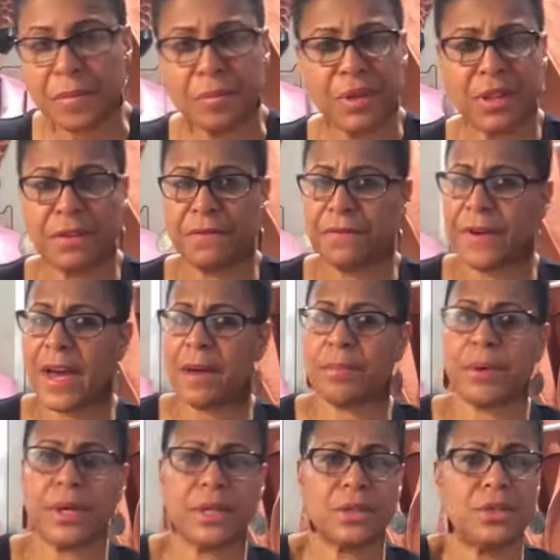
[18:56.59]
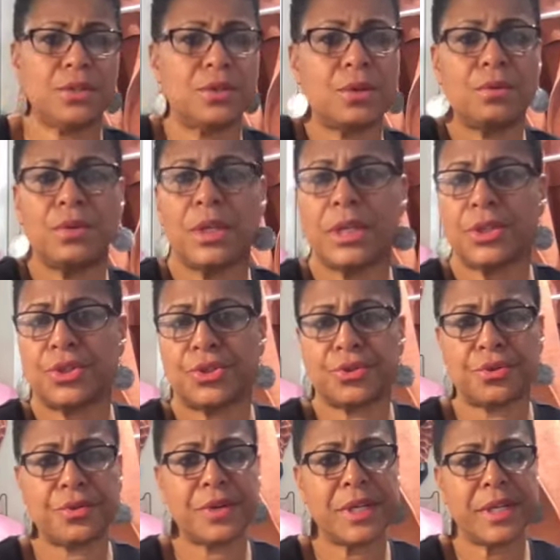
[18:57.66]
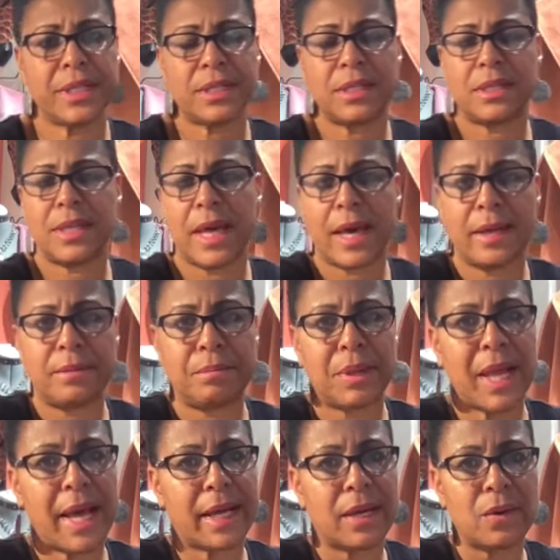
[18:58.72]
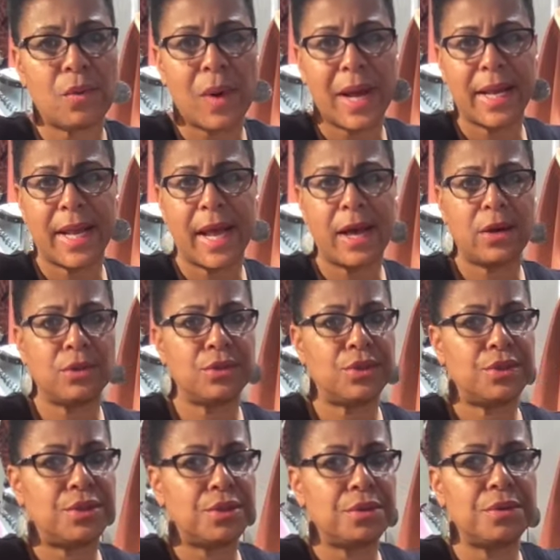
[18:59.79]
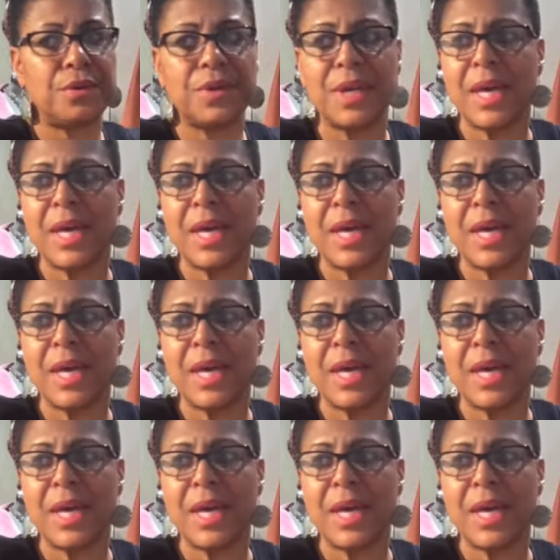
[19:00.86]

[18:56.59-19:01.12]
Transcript: But the fabric is so luxurious, that black and white houndstooth.